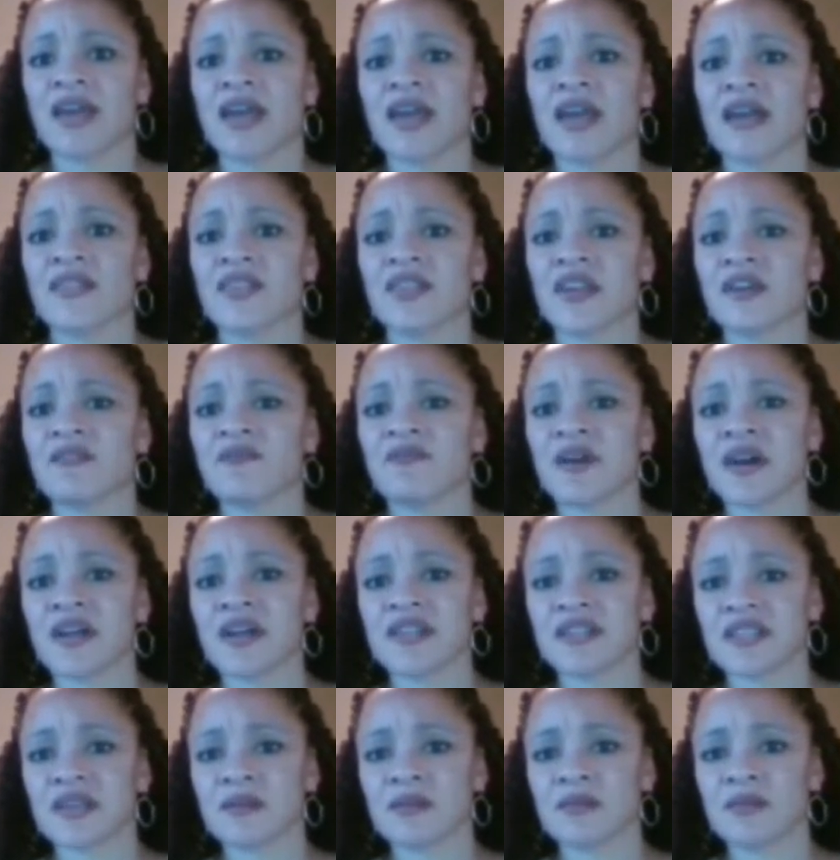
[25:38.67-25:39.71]
and then I
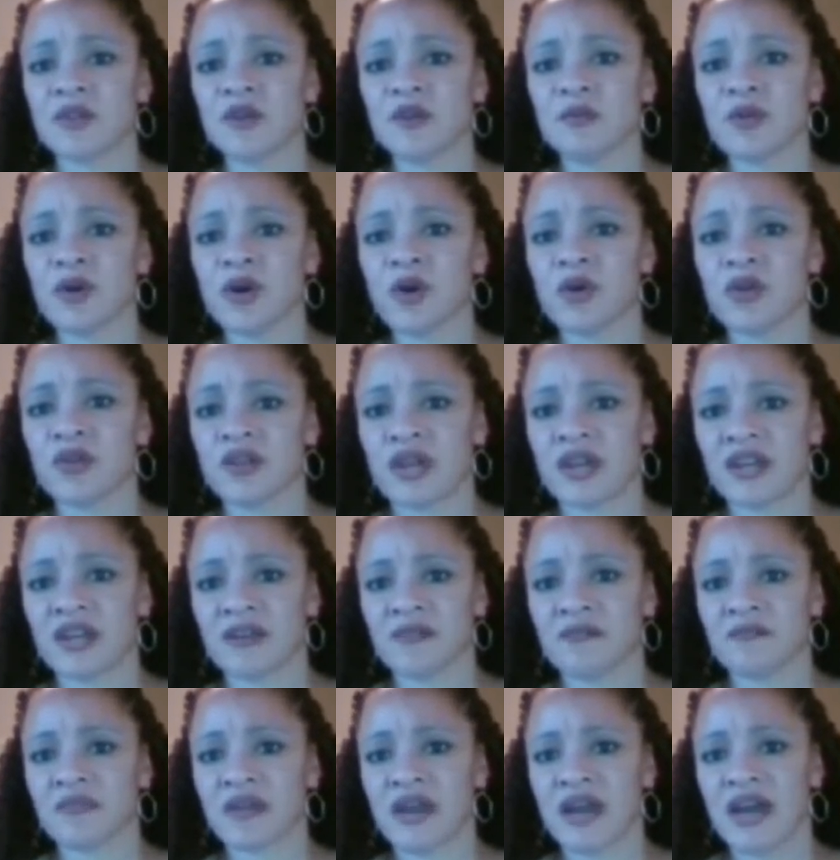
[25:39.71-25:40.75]
find some loophole and I
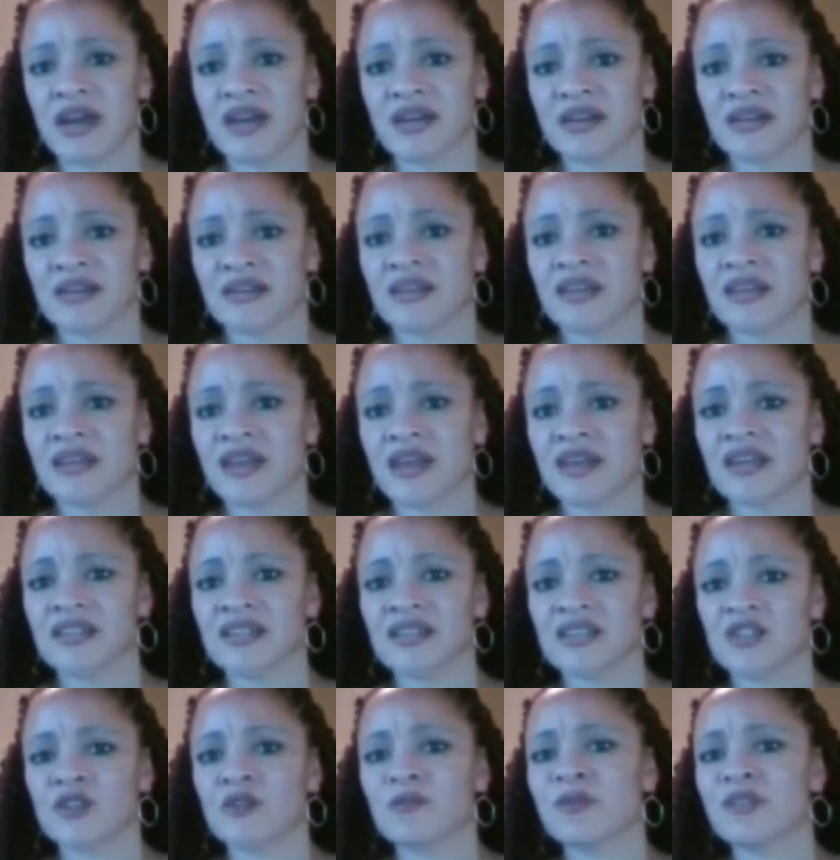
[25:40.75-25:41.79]
come back and I can
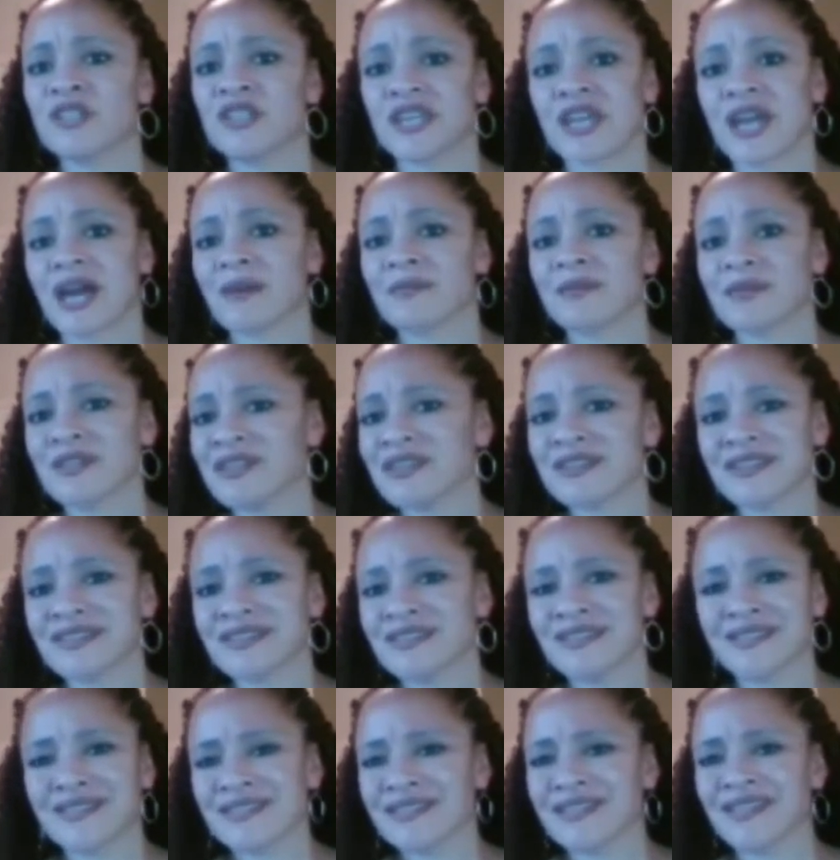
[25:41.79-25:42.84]
still be the captain.
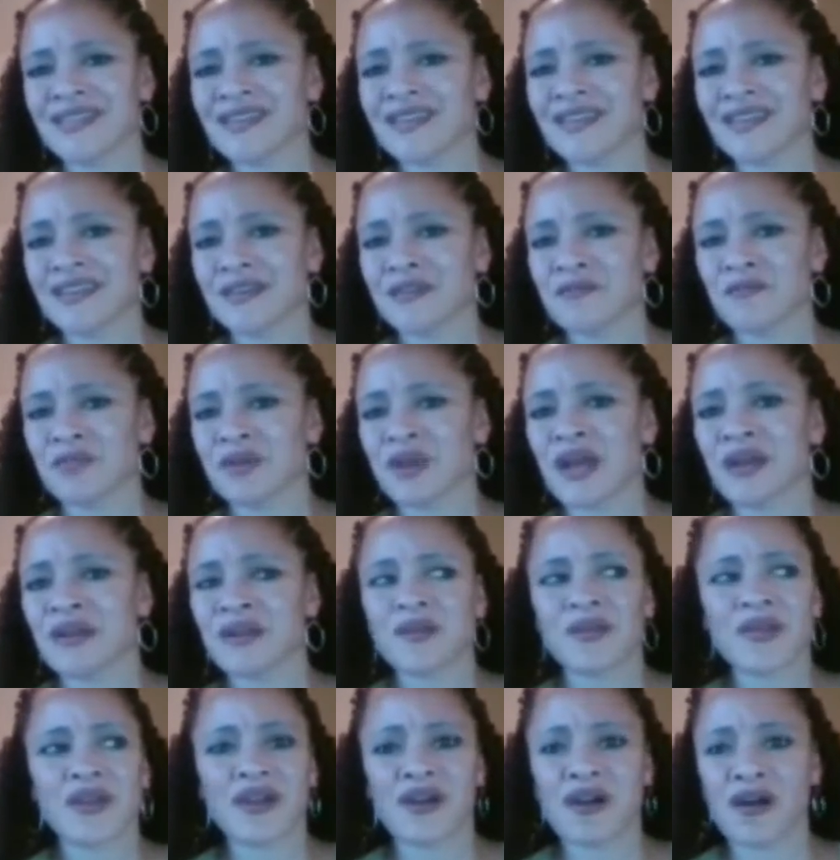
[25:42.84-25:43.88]
I
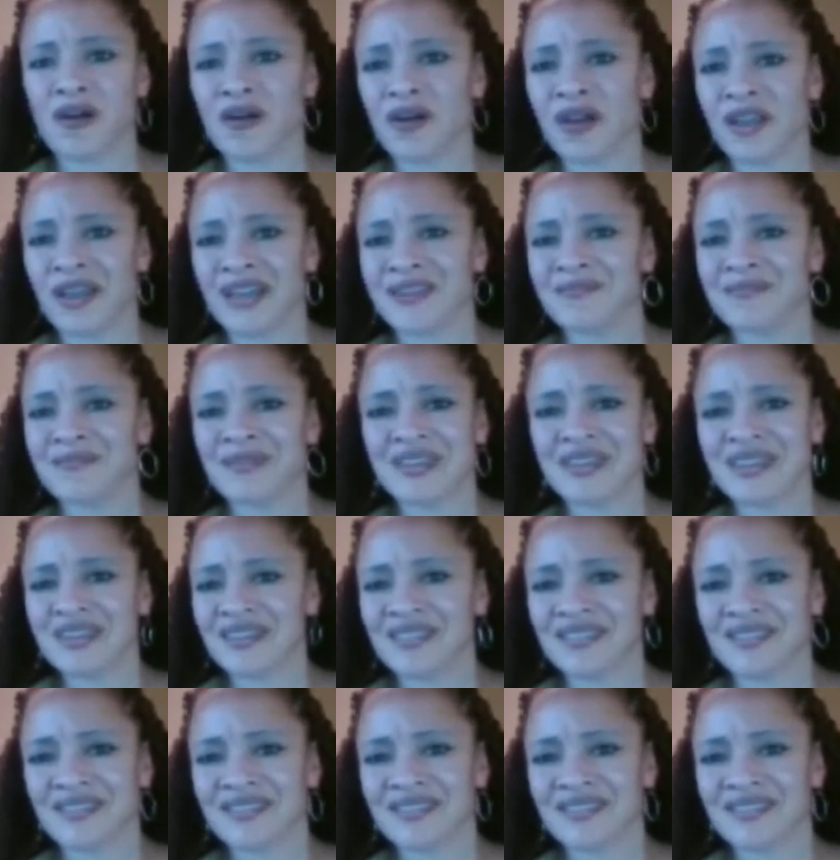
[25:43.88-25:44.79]
know they all hate me.